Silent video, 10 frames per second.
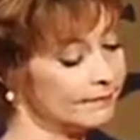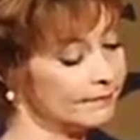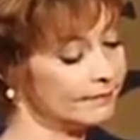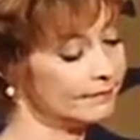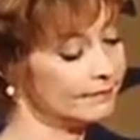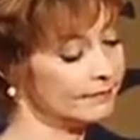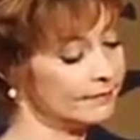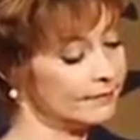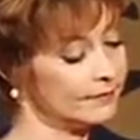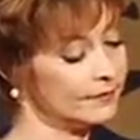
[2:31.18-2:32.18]

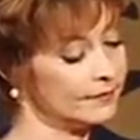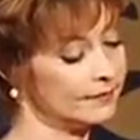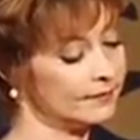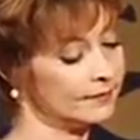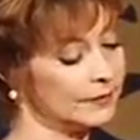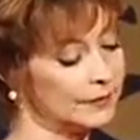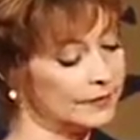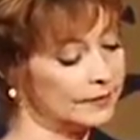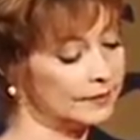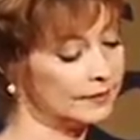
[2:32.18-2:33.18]

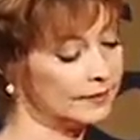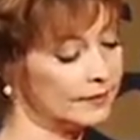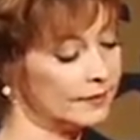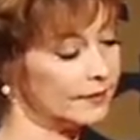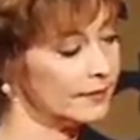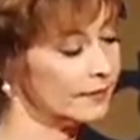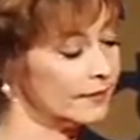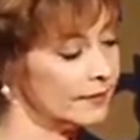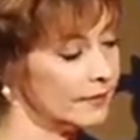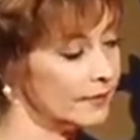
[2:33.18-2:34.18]

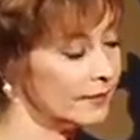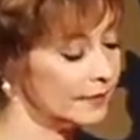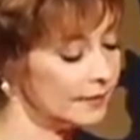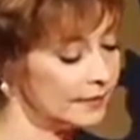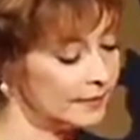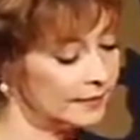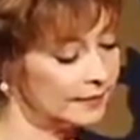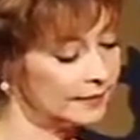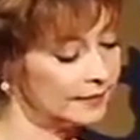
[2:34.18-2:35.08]
[no speech]